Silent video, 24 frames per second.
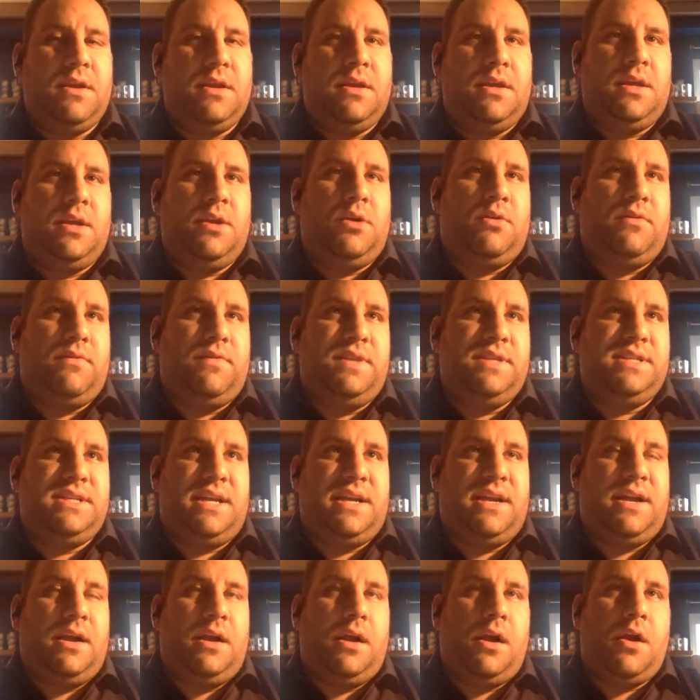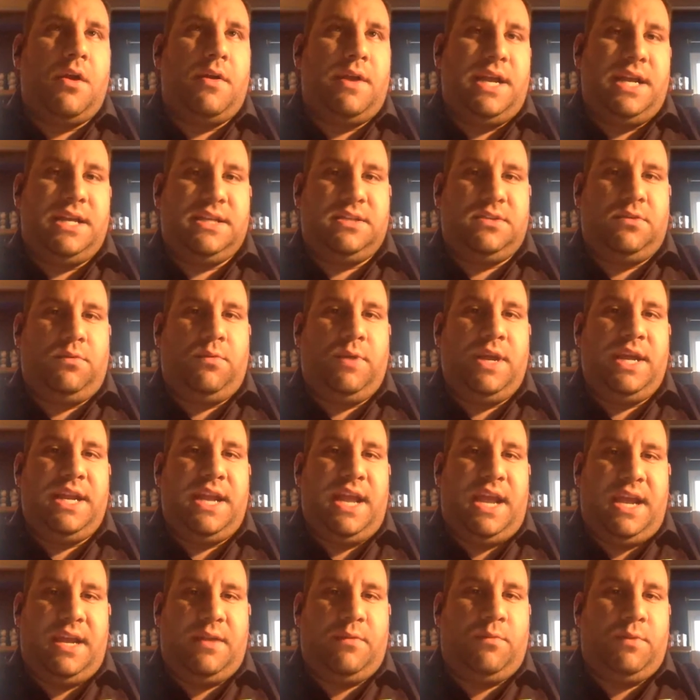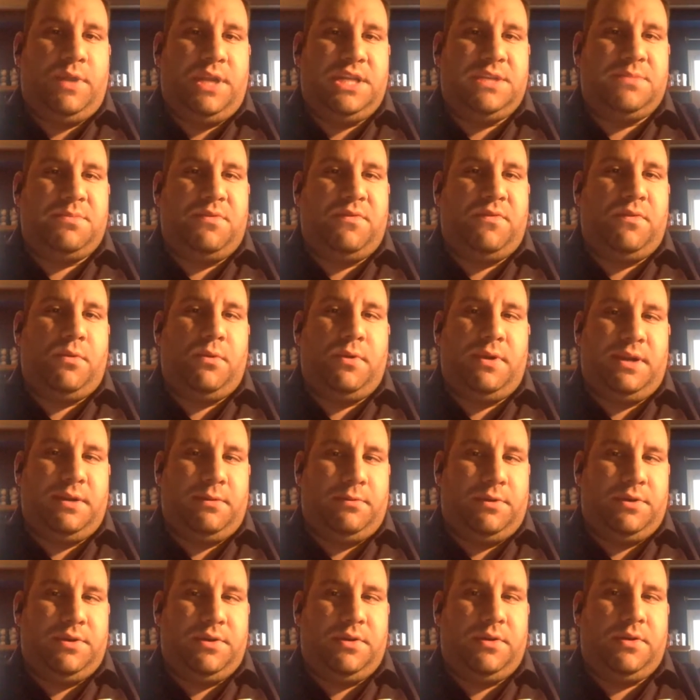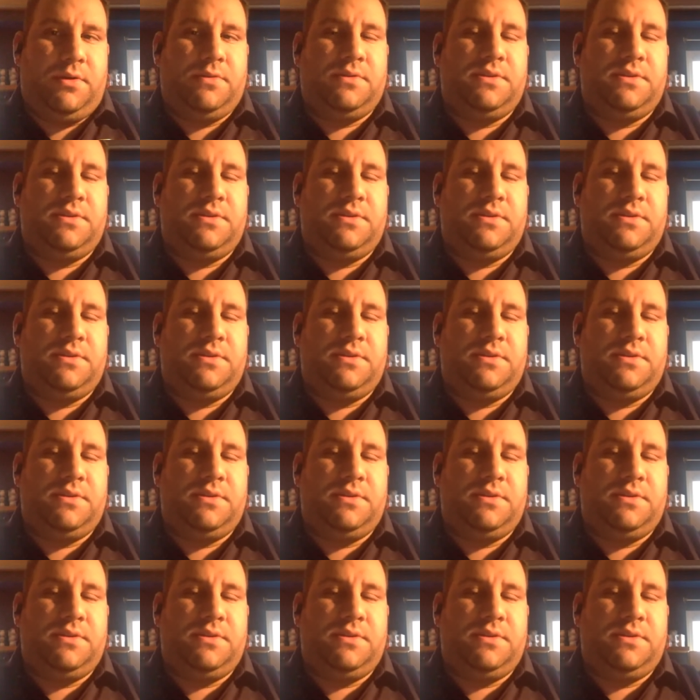if he's on IR, he has to wait 8 weeks before he can return.